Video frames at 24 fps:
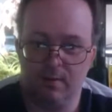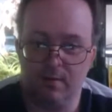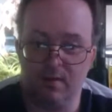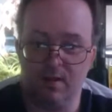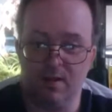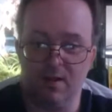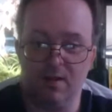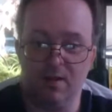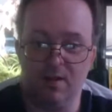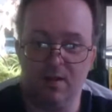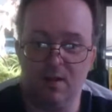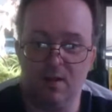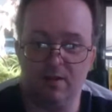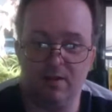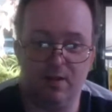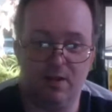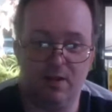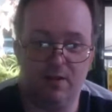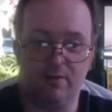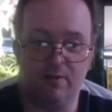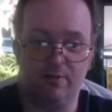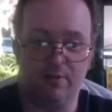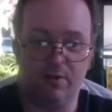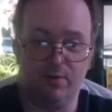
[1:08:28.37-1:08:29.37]
Yeah, the
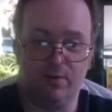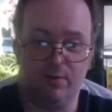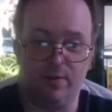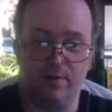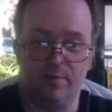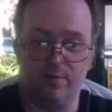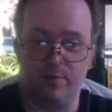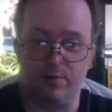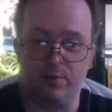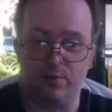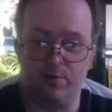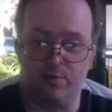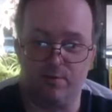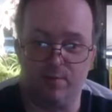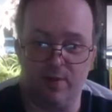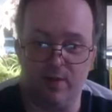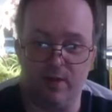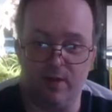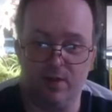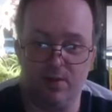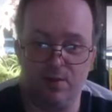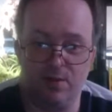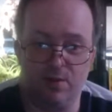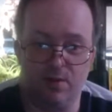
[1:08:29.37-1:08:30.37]
only real difference for
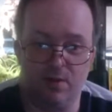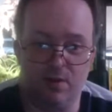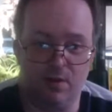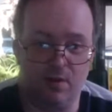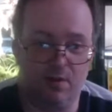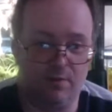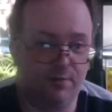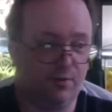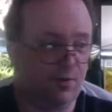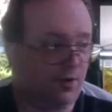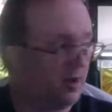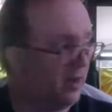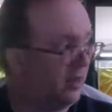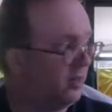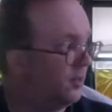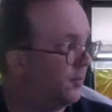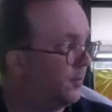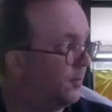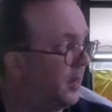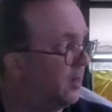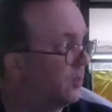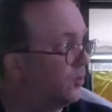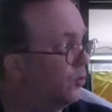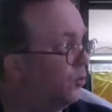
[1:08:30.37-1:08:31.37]
me is that I've not had the
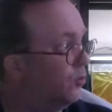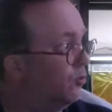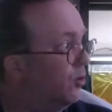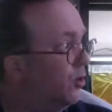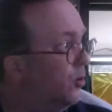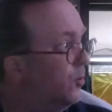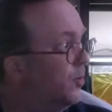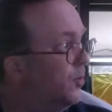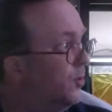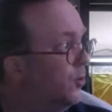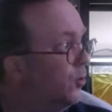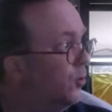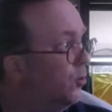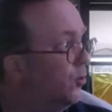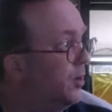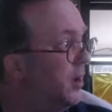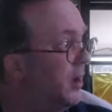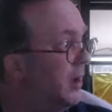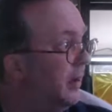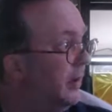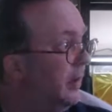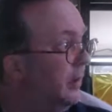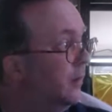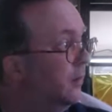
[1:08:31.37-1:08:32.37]
back door open all
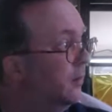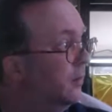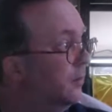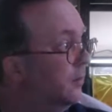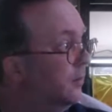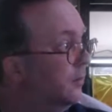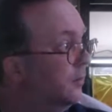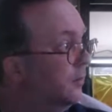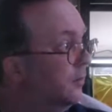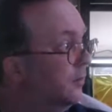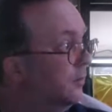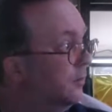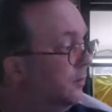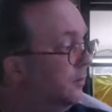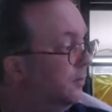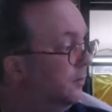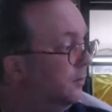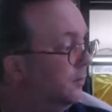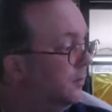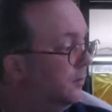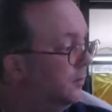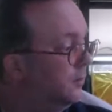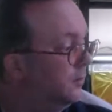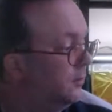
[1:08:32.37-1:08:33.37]
day.
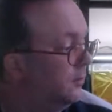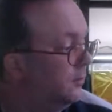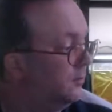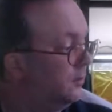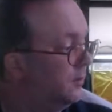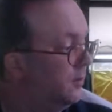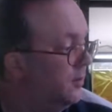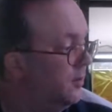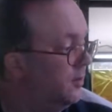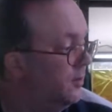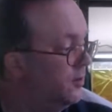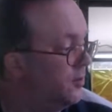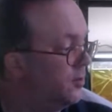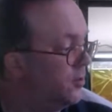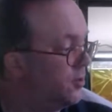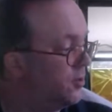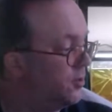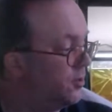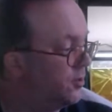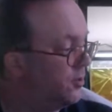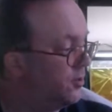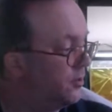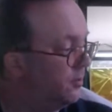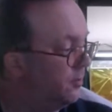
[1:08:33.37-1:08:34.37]

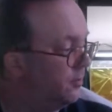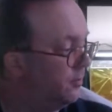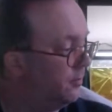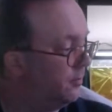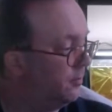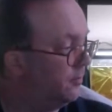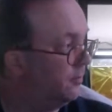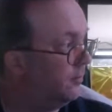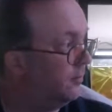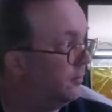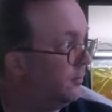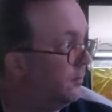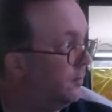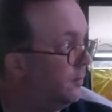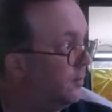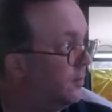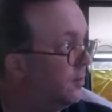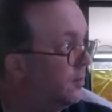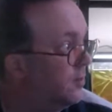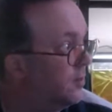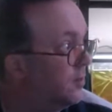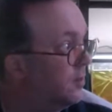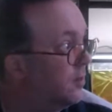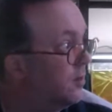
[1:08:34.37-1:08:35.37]
There's
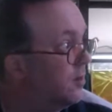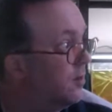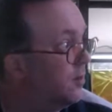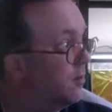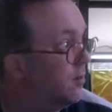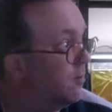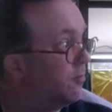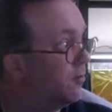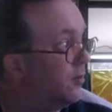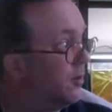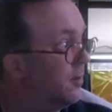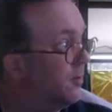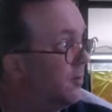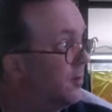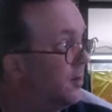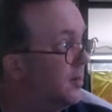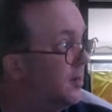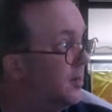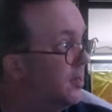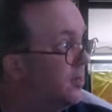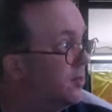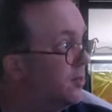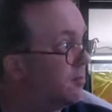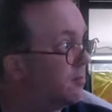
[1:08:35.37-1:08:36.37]

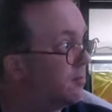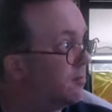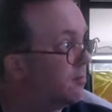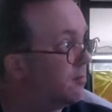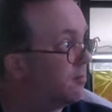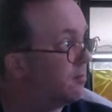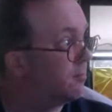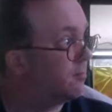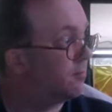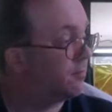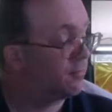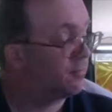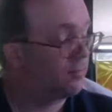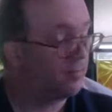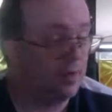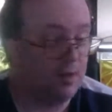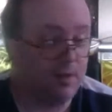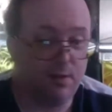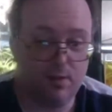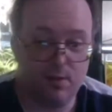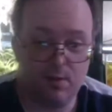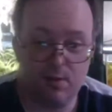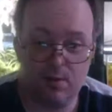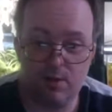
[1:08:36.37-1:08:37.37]
probably
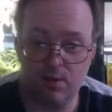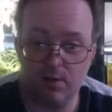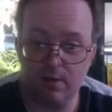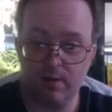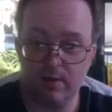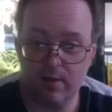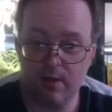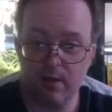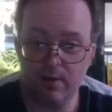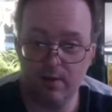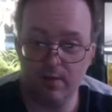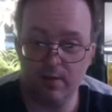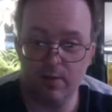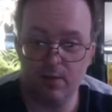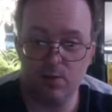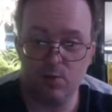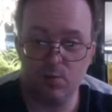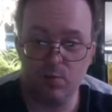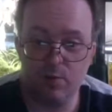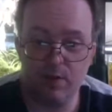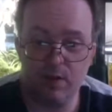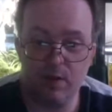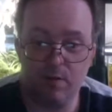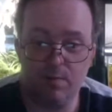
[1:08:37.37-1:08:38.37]
until the end of
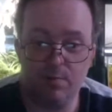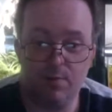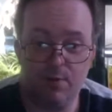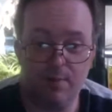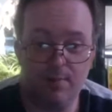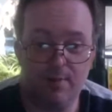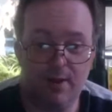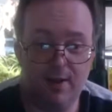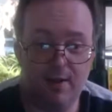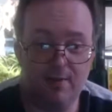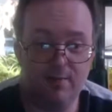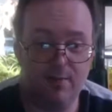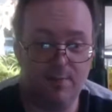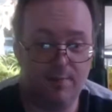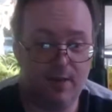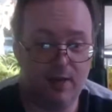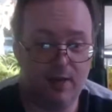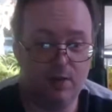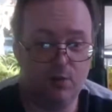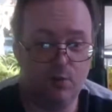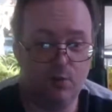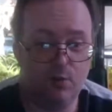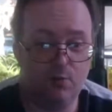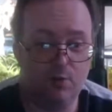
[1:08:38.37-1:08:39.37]
this week, I'll probably have the
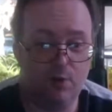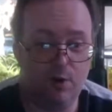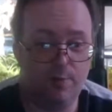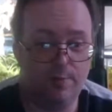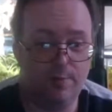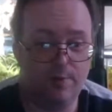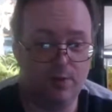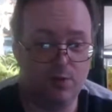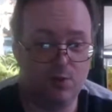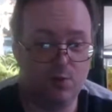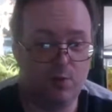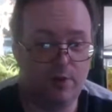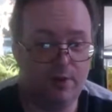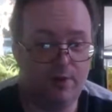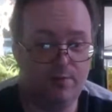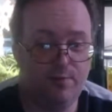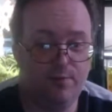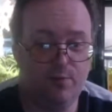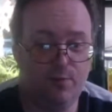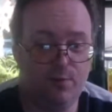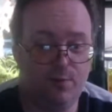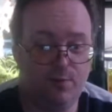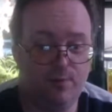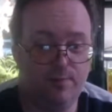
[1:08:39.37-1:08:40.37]
back door open
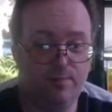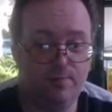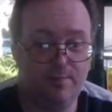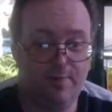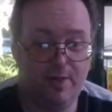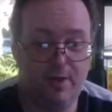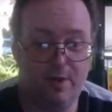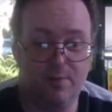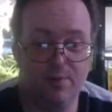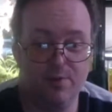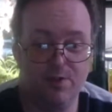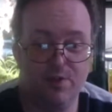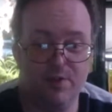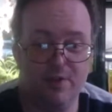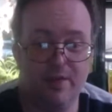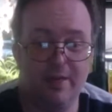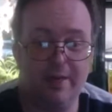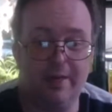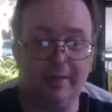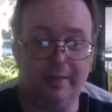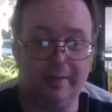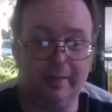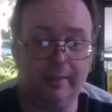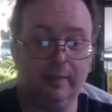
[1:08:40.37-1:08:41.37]
24 hours a
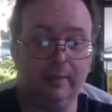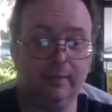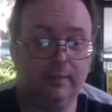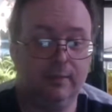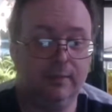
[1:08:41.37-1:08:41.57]
day